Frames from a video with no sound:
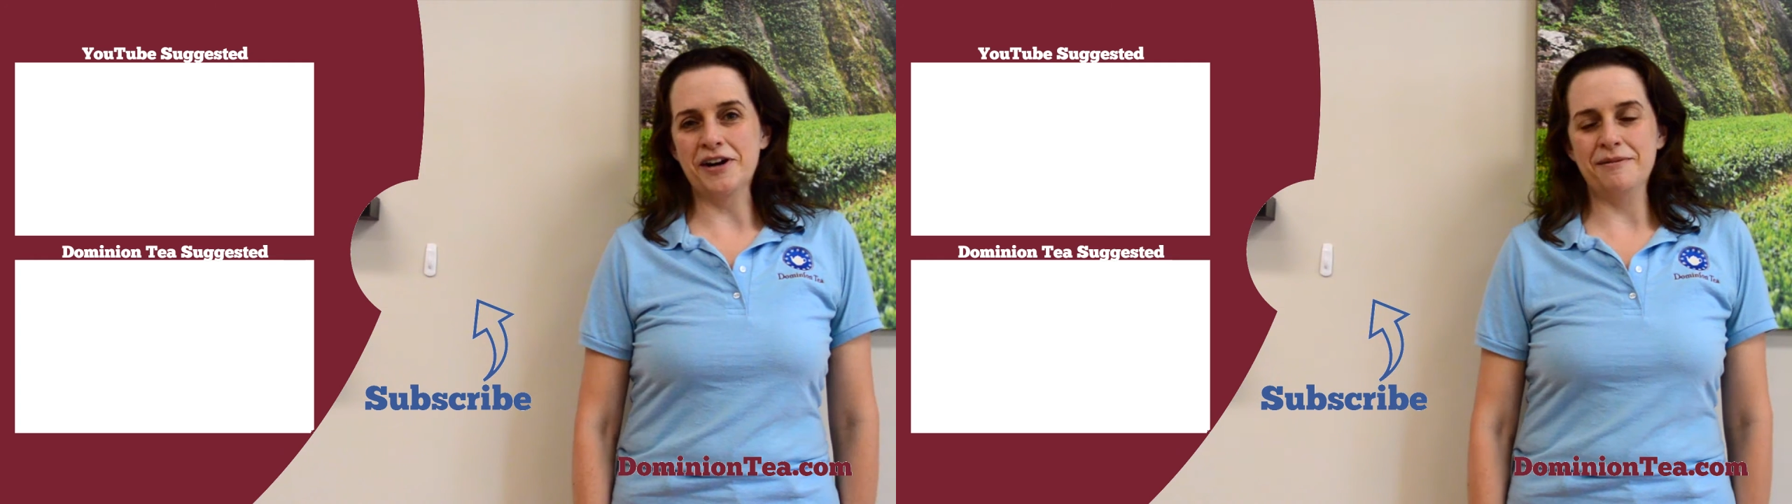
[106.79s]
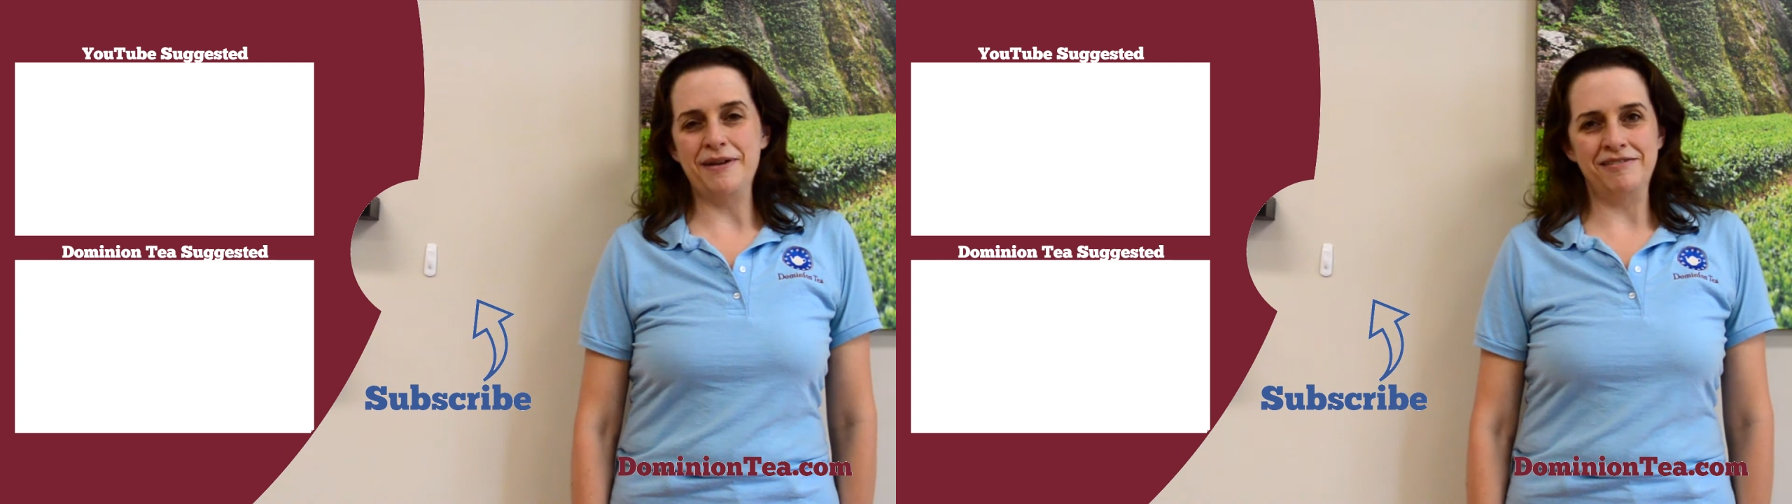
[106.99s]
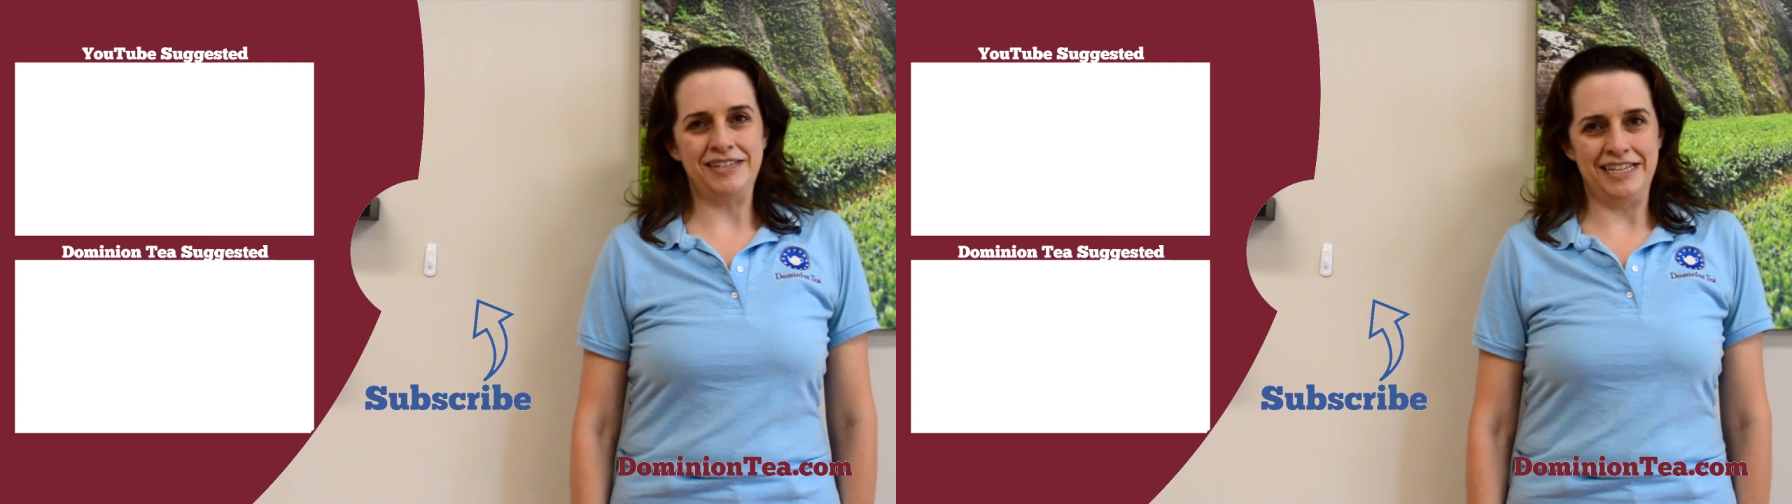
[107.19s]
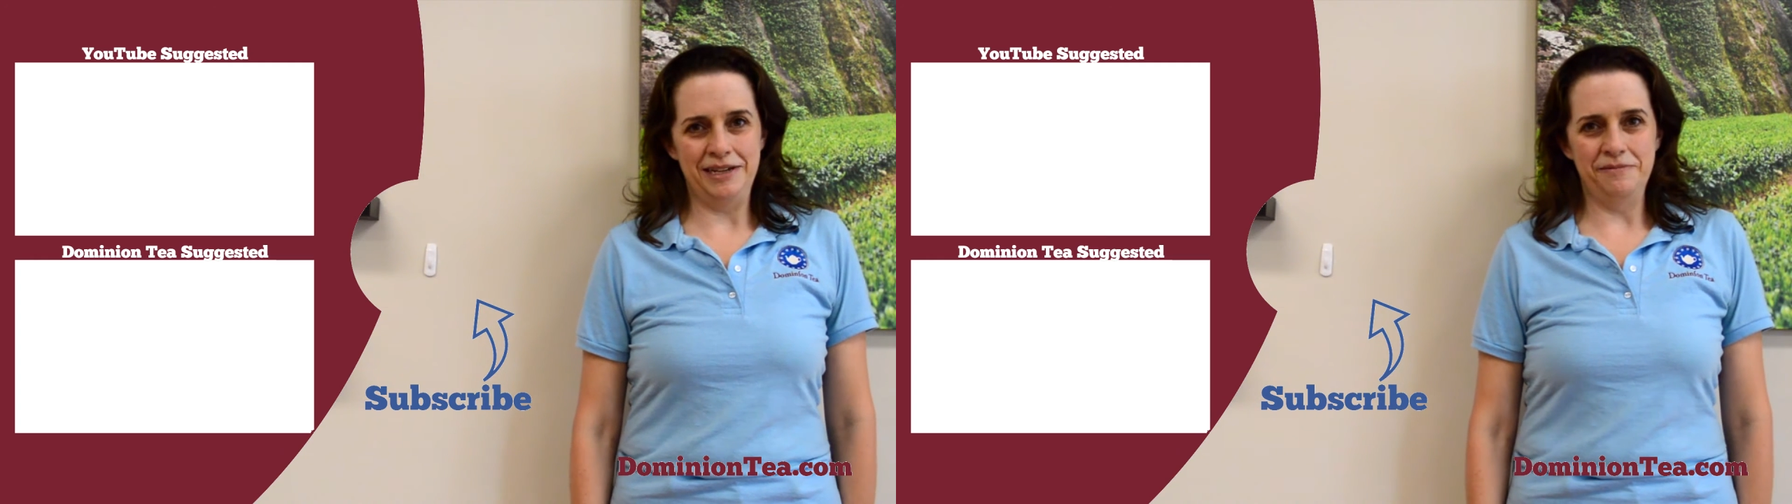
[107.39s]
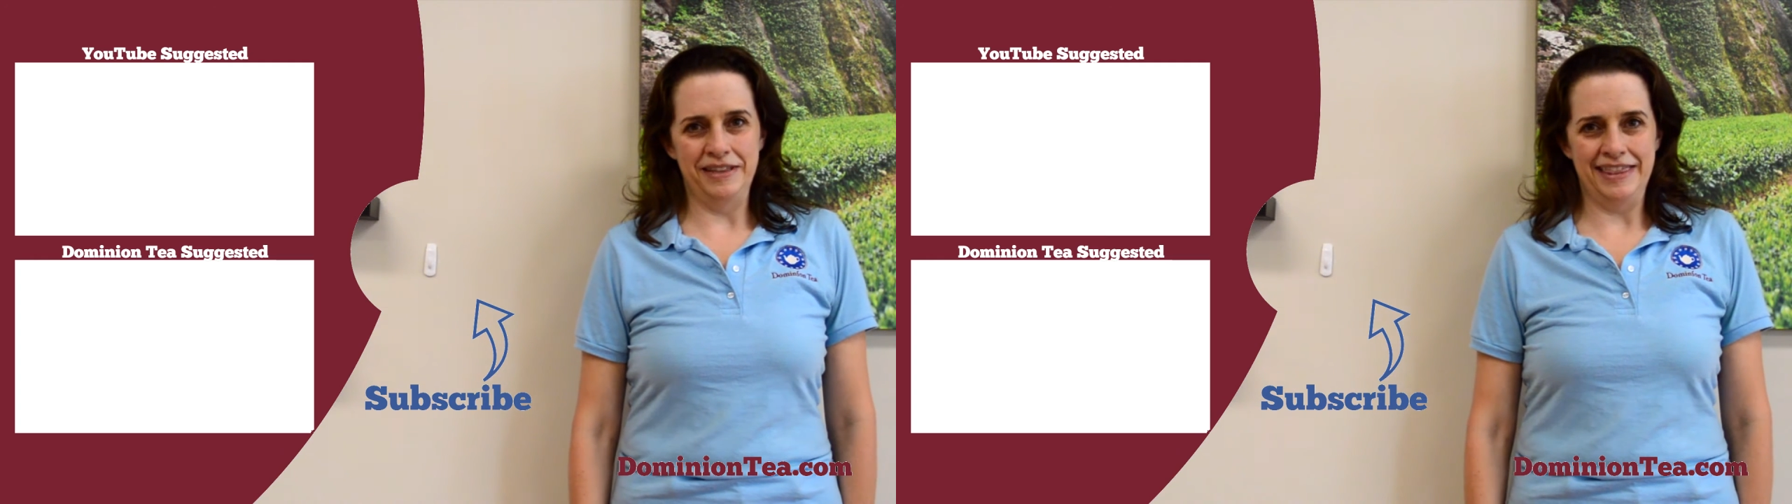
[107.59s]
about tea
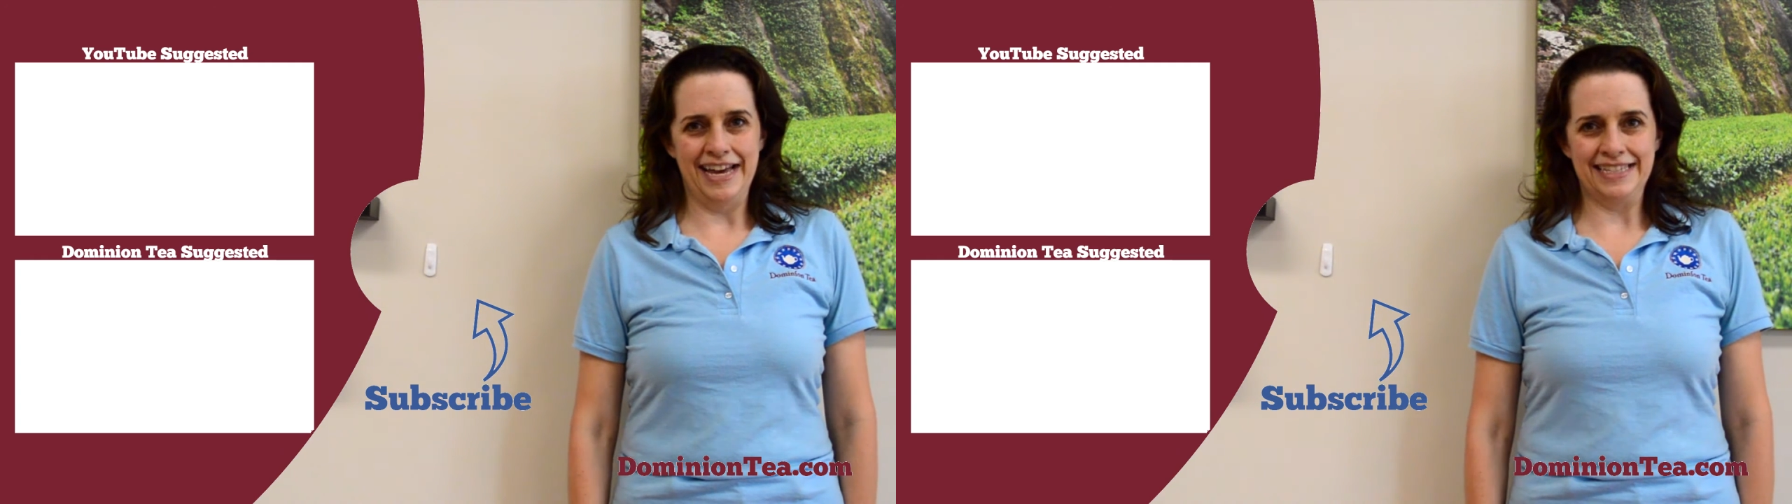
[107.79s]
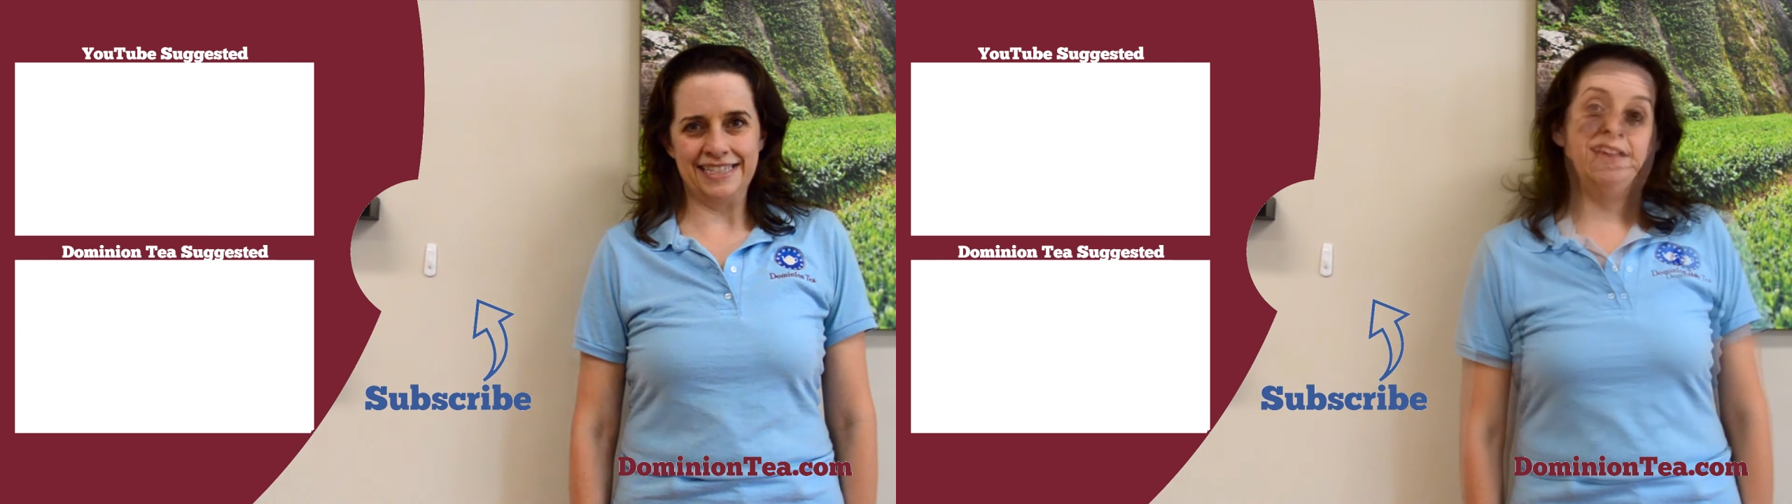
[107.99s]
with us.